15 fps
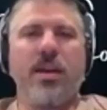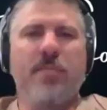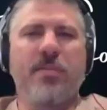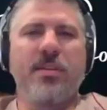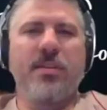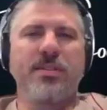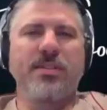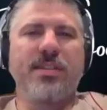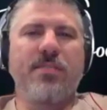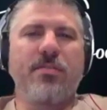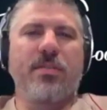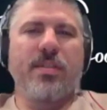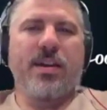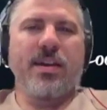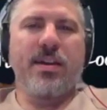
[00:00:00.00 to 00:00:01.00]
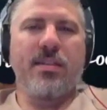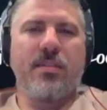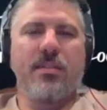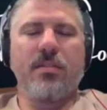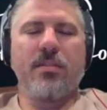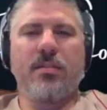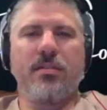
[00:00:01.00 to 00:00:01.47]
there was never
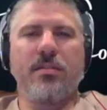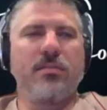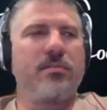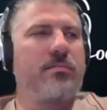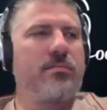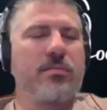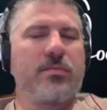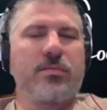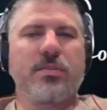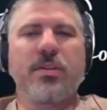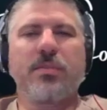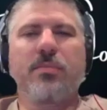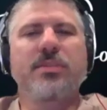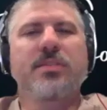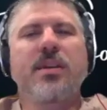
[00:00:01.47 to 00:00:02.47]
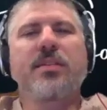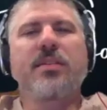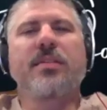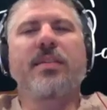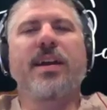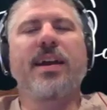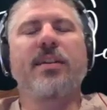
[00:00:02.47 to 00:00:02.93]
there was
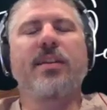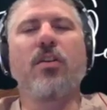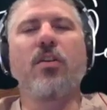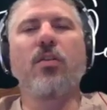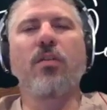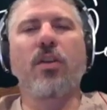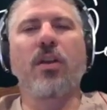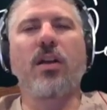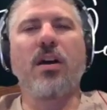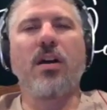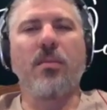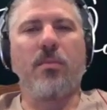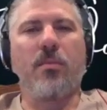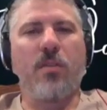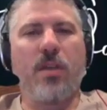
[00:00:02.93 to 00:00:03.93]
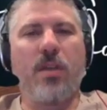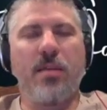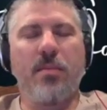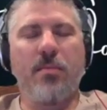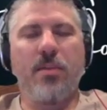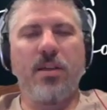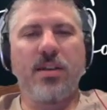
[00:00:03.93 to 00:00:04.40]
nothing they had to overcome, right?
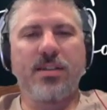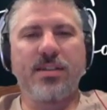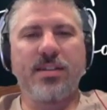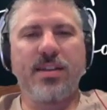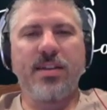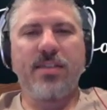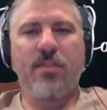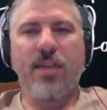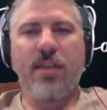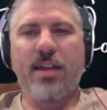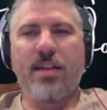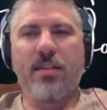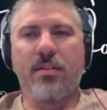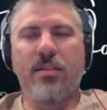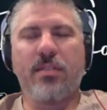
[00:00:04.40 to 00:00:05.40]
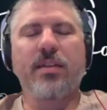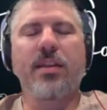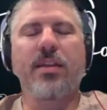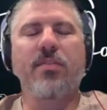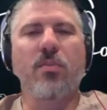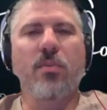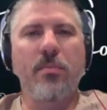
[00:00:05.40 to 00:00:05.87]
Boston never they
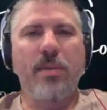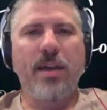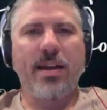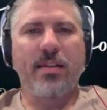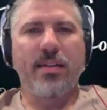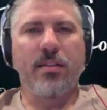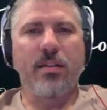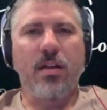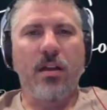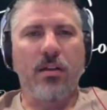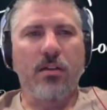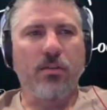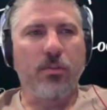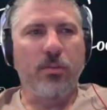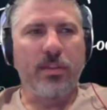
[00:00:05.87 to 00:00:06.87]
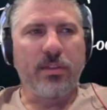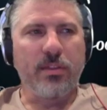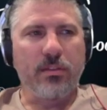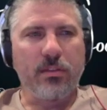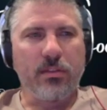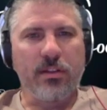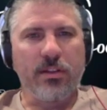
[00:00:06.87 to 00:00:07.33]
never went back in the locker room and
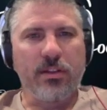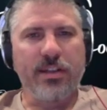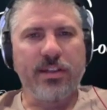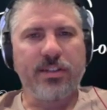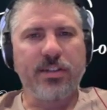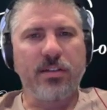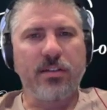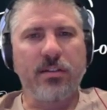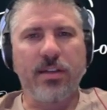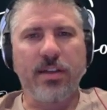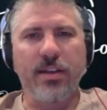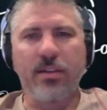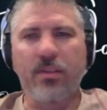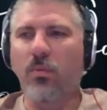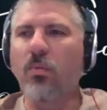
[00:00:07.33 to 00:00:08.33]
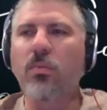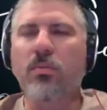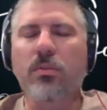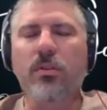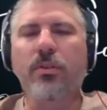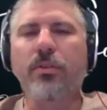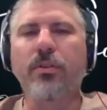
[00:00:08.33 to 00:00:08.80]
looked at each other like,
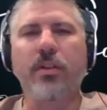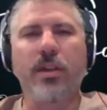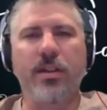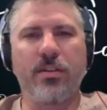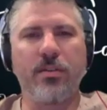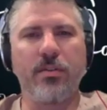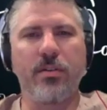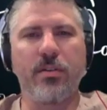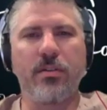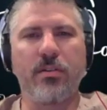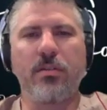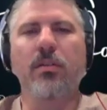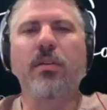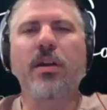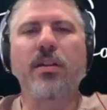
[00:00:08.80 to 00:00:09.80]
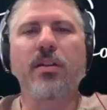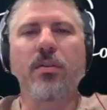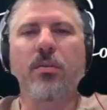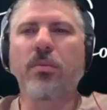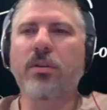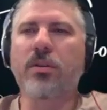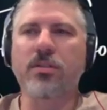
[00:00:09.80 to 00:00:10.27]
dude, you're not doing
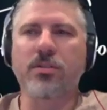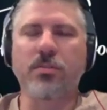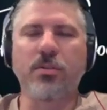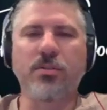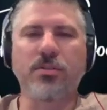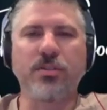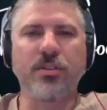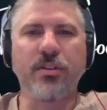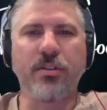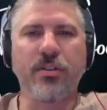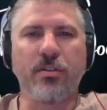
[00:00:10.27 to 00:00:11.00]
what you're supposed to do.